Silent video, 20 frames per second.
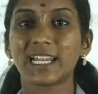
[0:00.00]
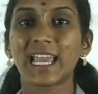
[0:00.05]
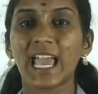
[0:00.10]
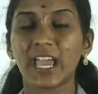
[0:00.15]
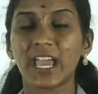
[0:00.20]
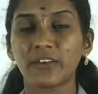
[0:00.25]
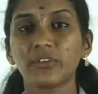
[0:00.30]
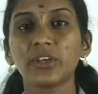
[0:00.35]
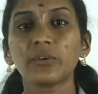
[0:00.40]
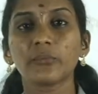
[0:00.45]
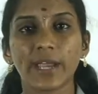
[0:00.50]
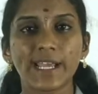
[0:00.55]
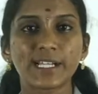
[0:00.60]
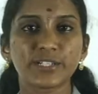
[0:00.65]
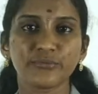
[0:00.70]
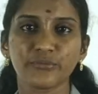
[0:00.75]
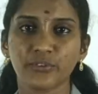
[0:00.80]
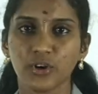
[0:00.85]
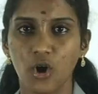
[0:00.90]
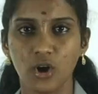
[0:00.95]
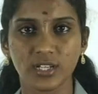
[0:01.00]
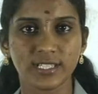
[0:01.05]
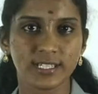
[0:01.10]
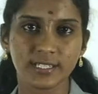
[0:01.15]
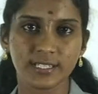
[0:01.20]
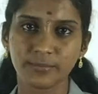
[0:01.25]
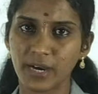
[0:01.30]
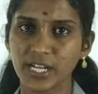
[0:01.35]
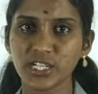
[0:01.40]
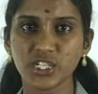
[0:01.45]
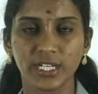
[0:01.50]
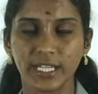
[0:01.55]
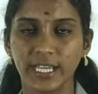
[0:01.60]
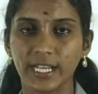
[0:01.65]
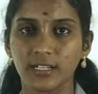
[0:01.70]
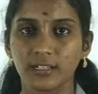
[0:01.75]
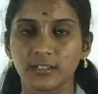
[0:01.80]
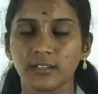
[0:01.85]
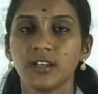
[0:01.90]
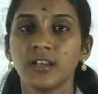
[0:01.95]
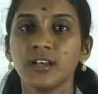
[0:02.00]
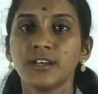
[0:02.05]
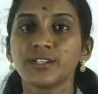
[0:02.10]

heavy weight of clothes is much needed.